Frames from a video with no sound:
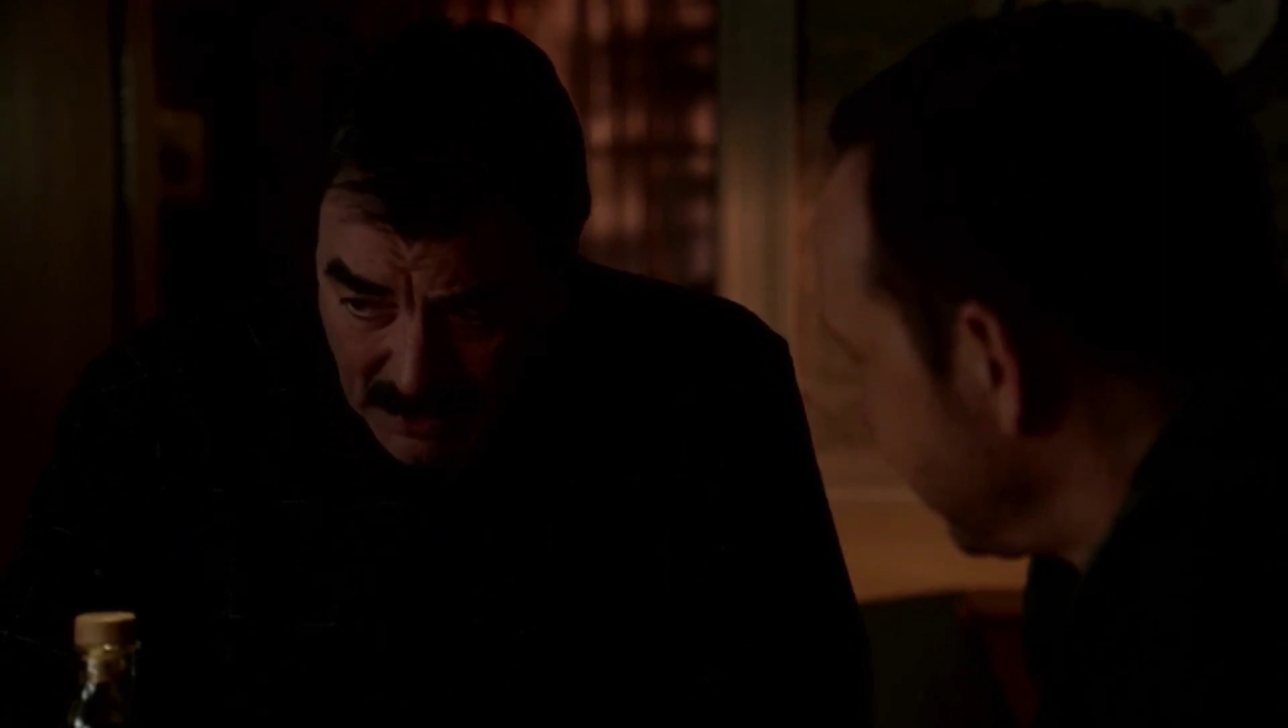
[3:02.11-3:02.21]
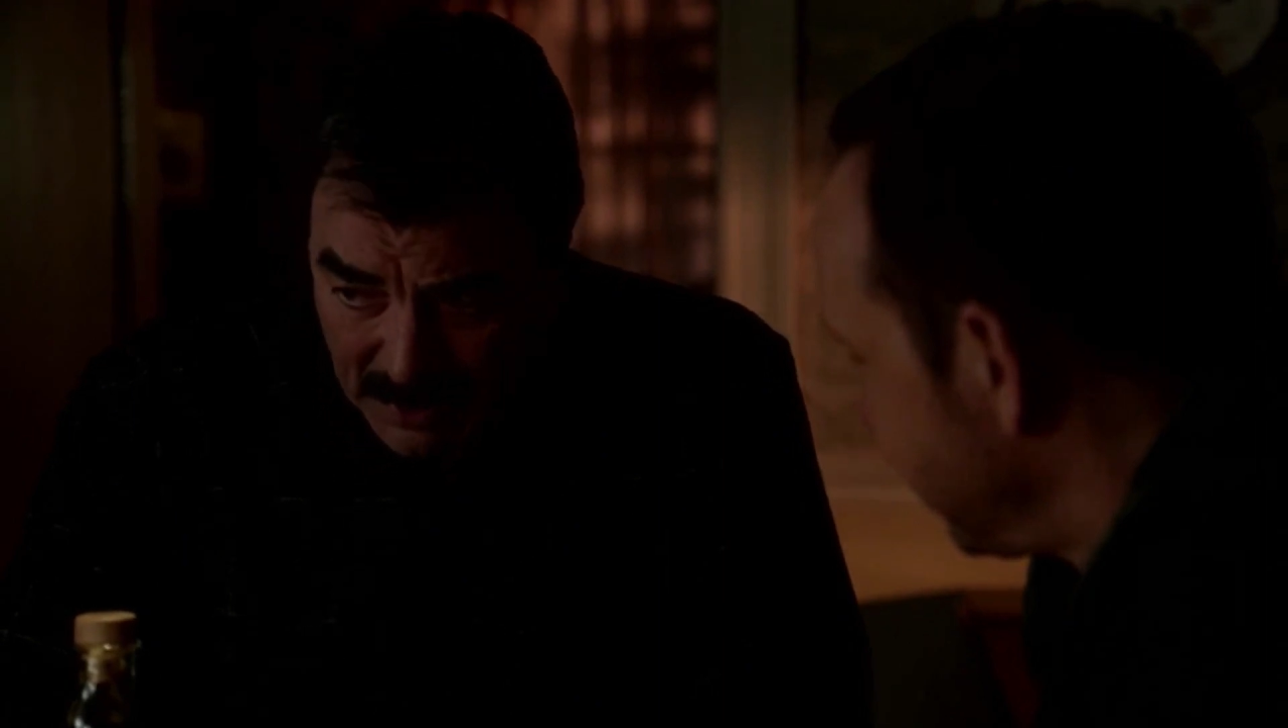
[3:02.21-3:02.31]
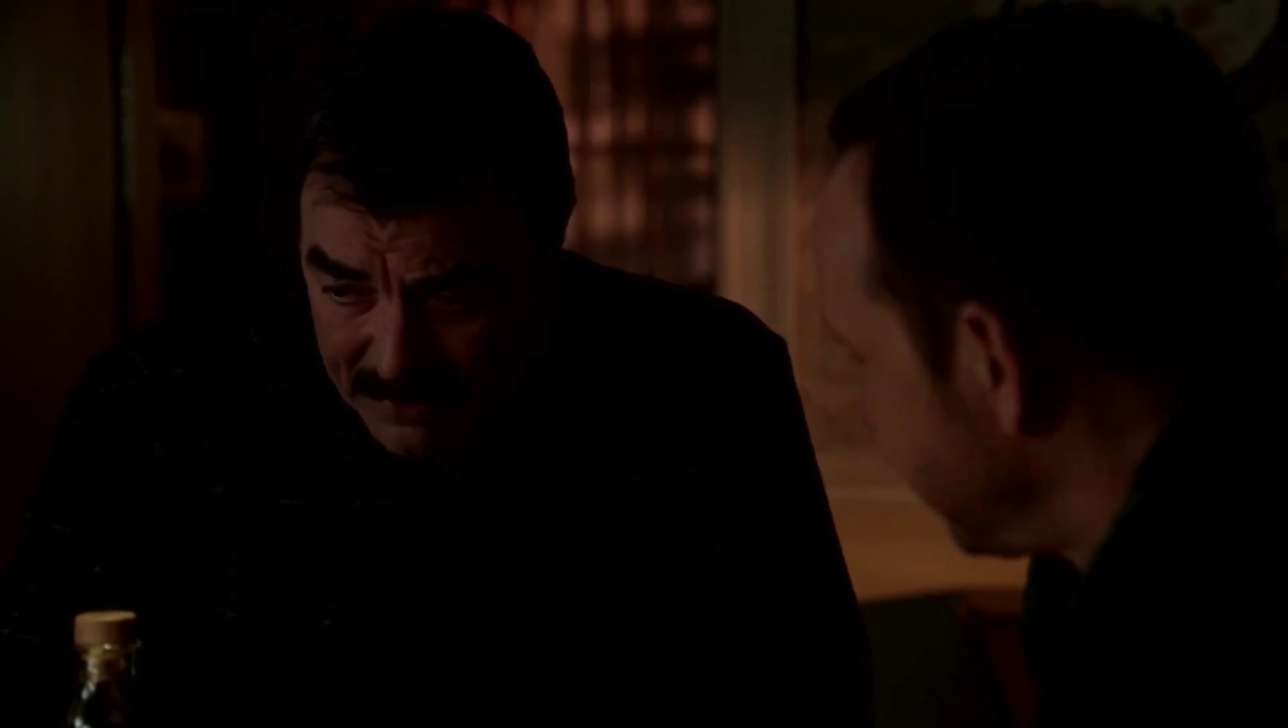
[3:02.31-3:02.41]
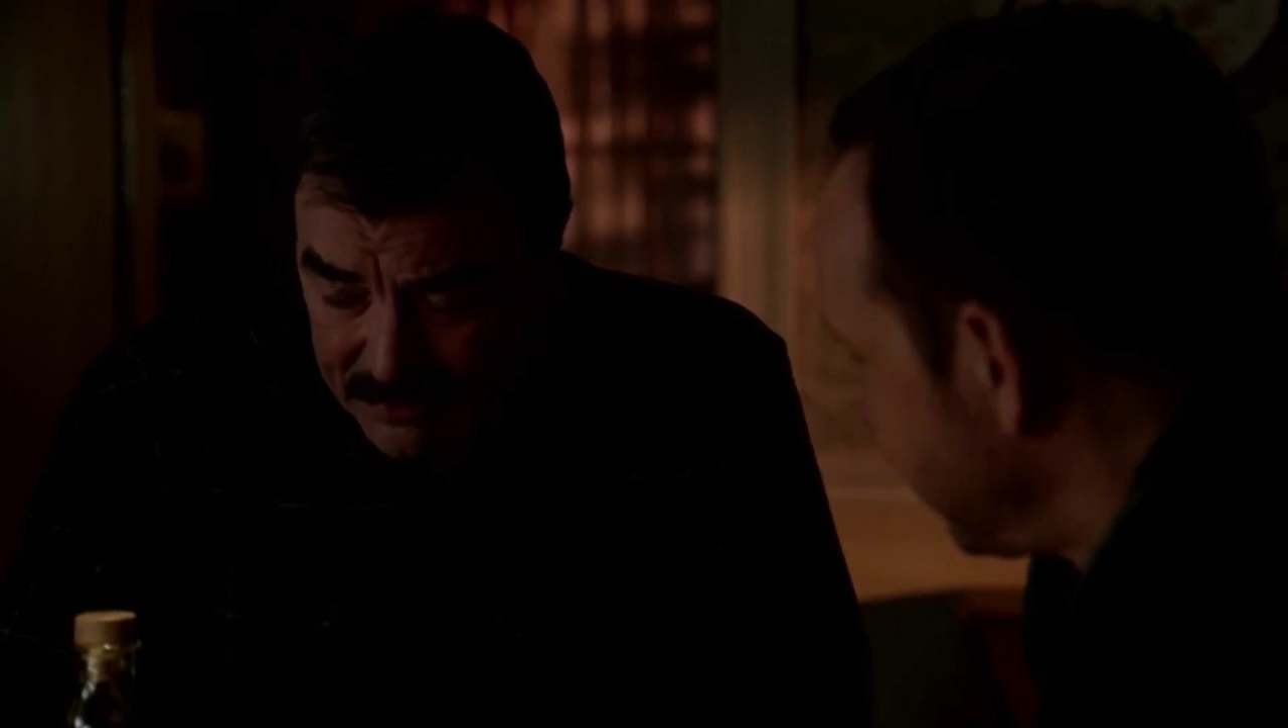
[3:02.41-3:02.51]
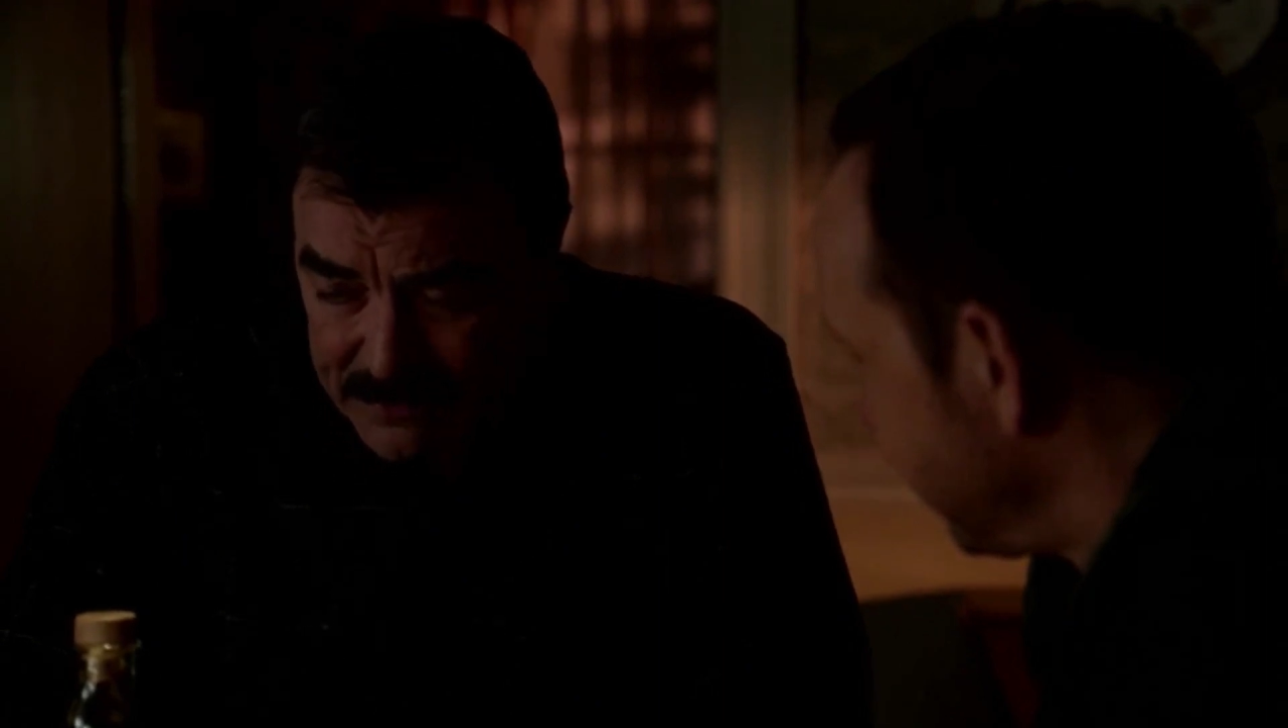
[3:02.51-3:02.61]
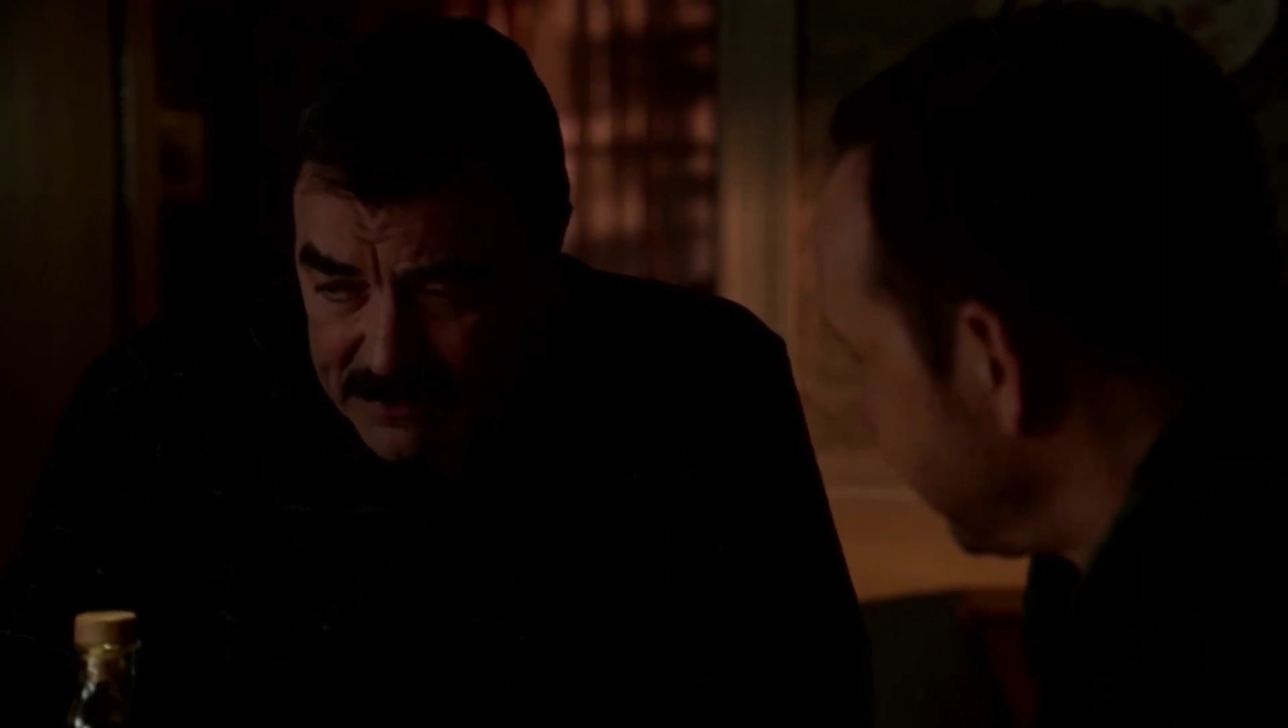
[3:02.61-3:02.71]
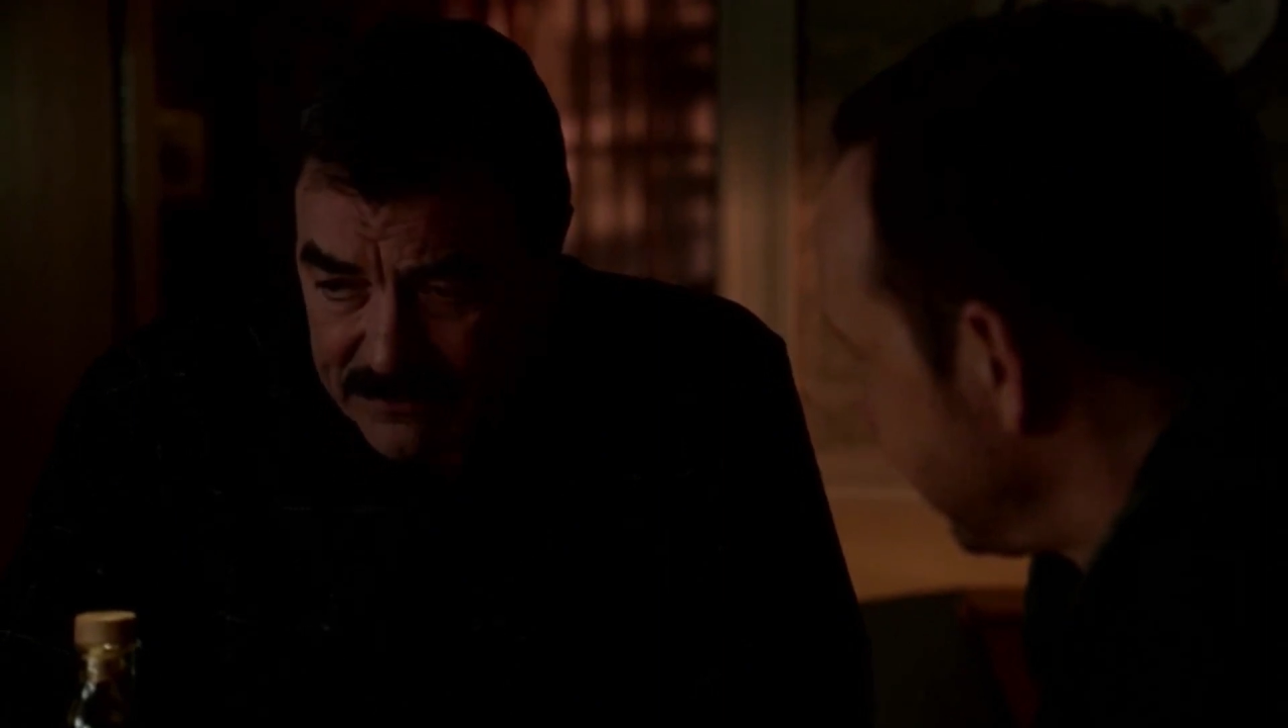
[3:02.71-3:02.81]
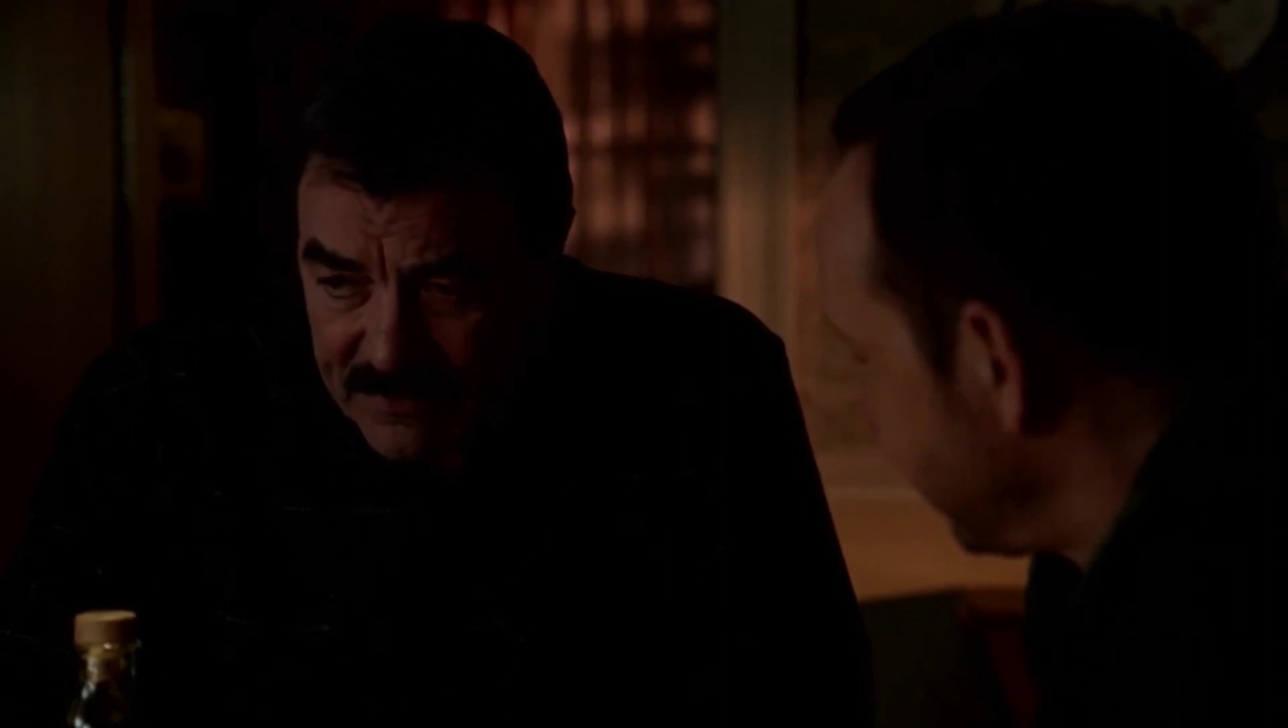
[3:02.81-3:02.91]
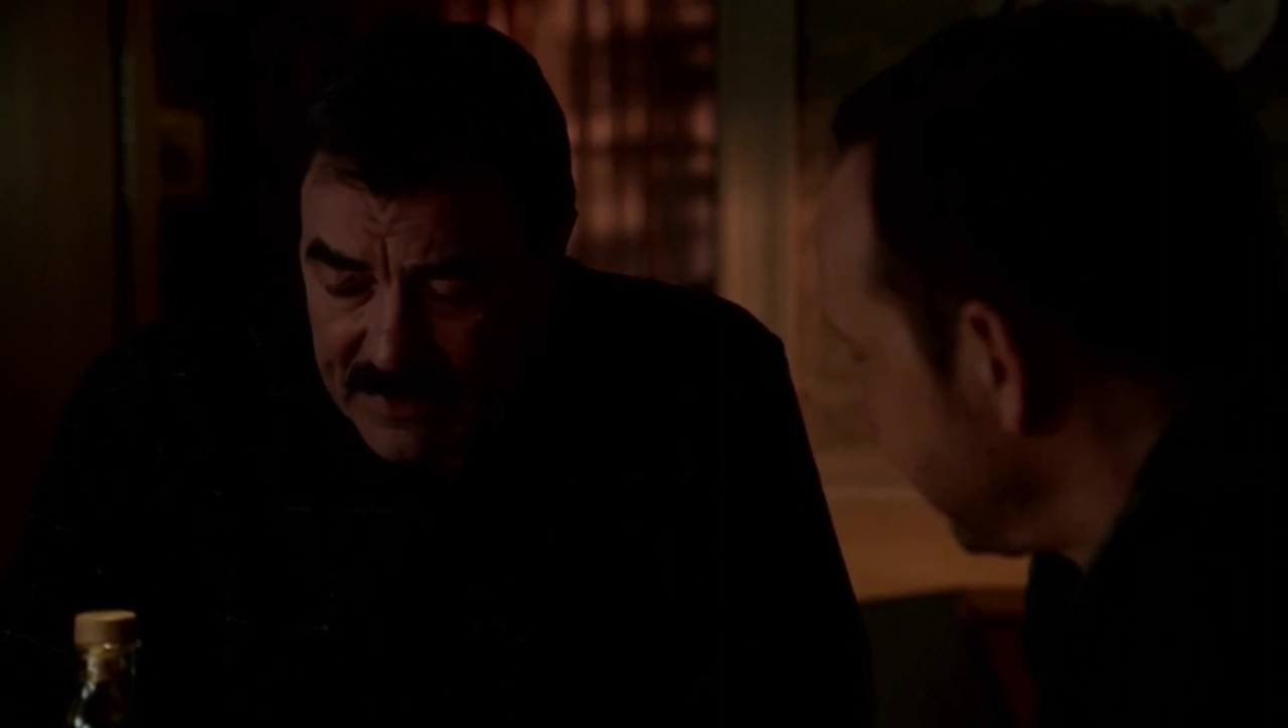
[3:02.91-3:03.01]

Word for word: I used to